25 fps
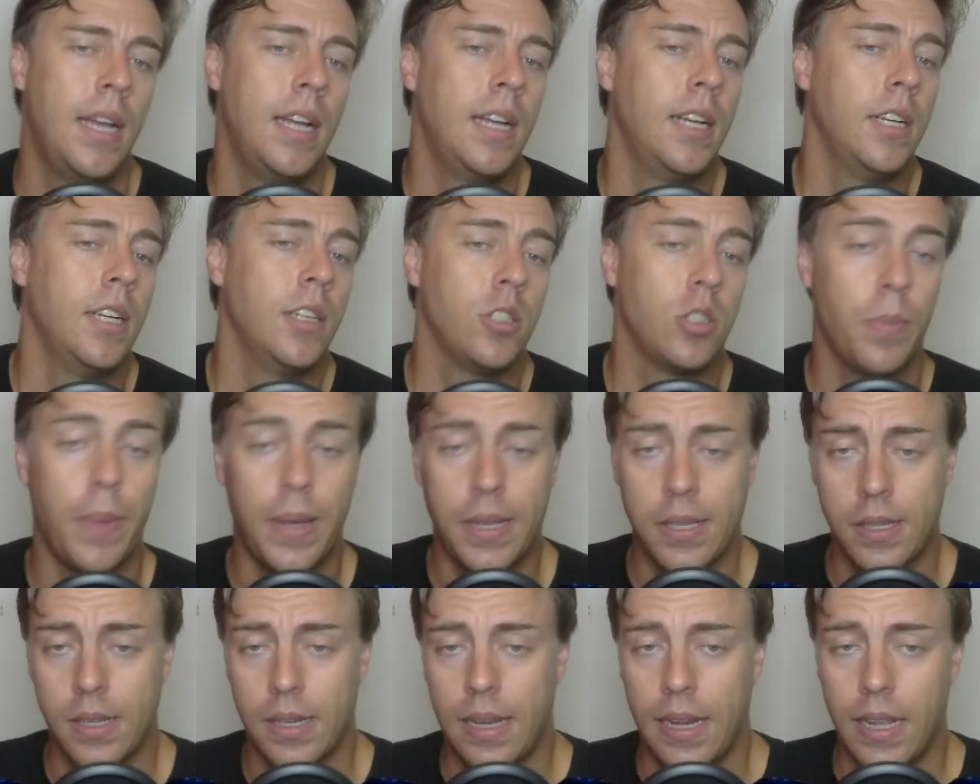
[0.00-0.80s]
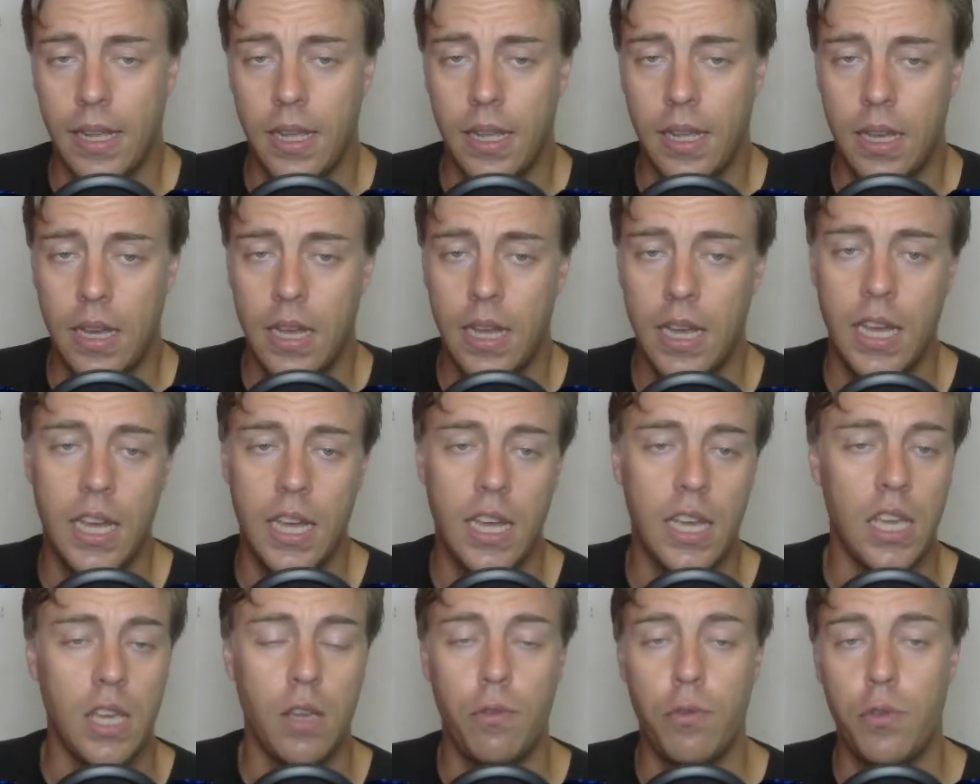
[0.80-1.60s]
So basically,
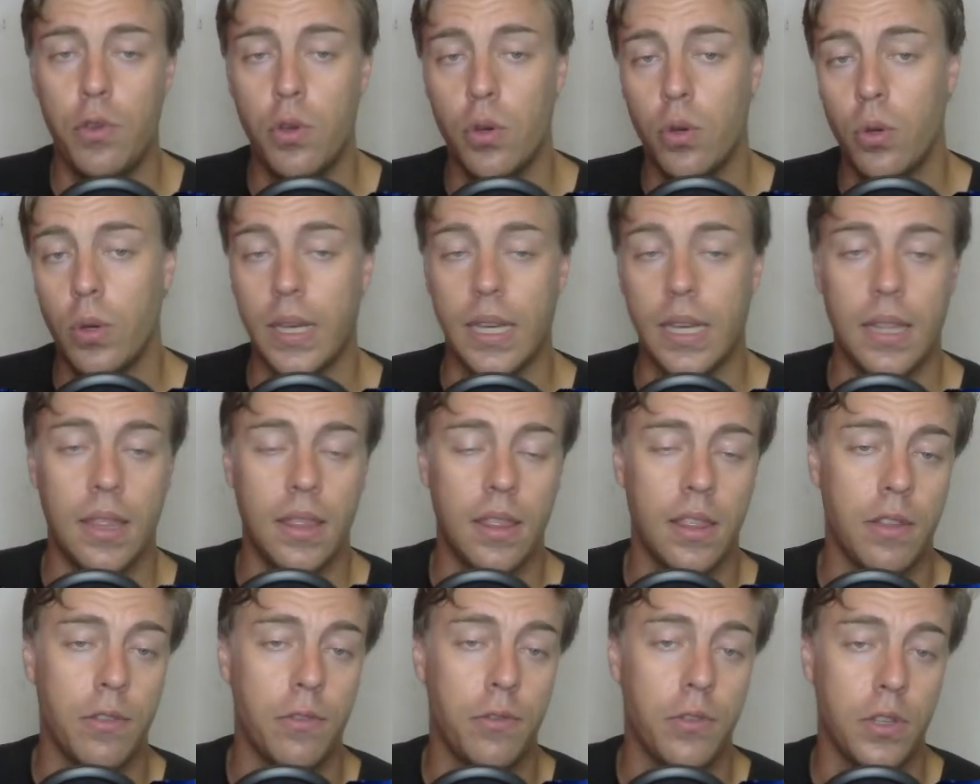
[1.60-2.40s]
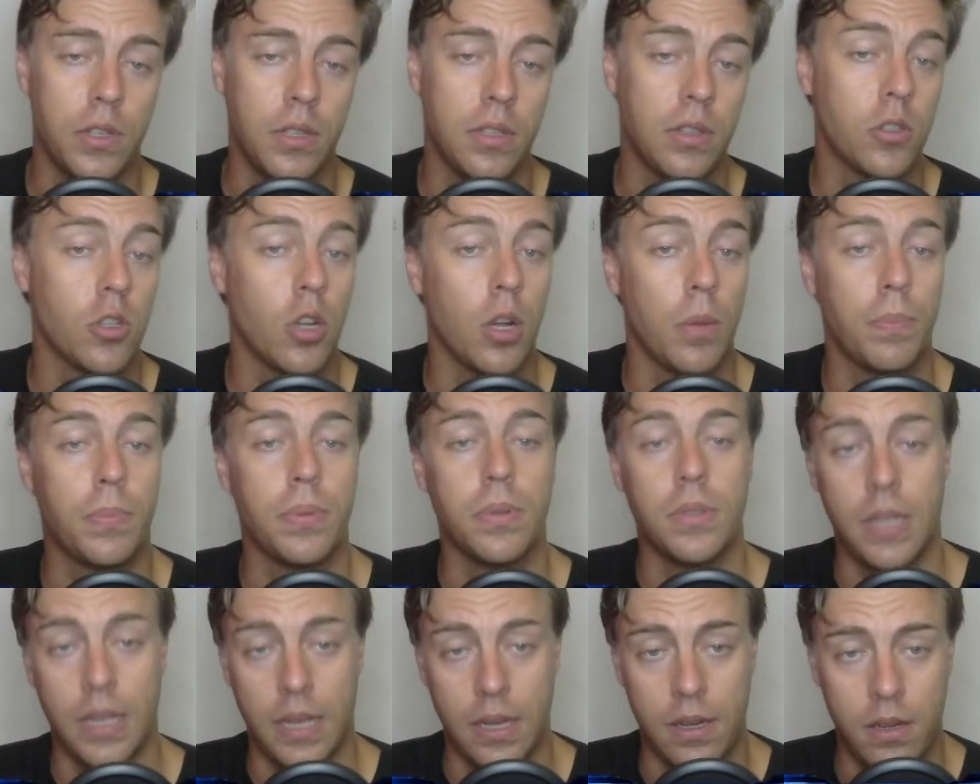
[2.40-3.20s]
if you're in the top
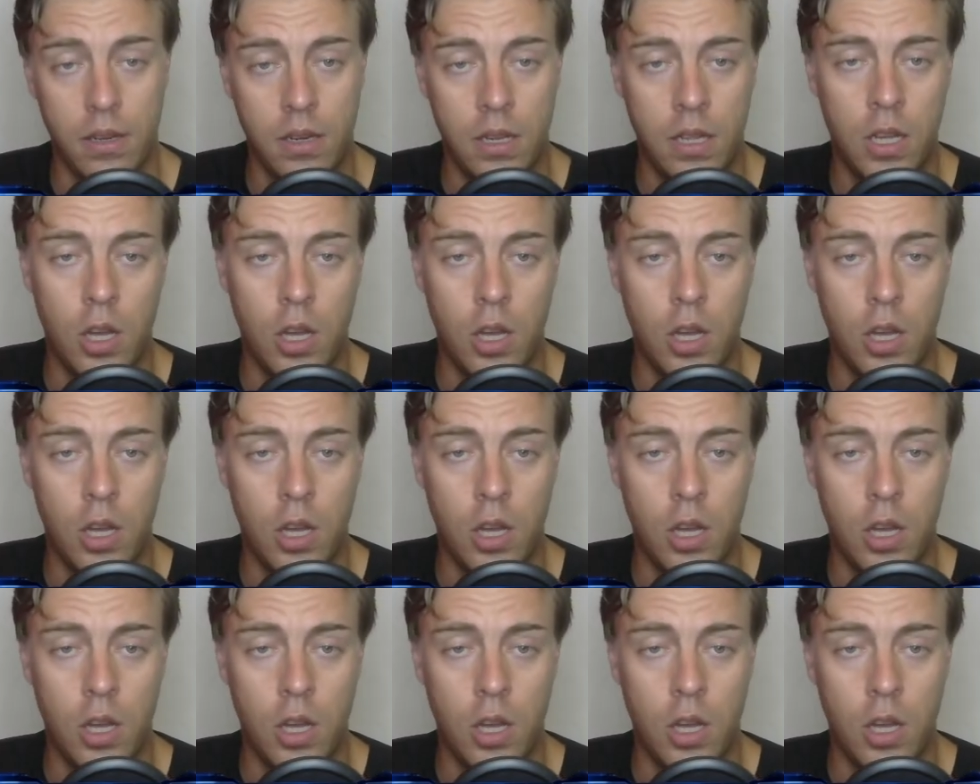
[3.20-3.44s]
10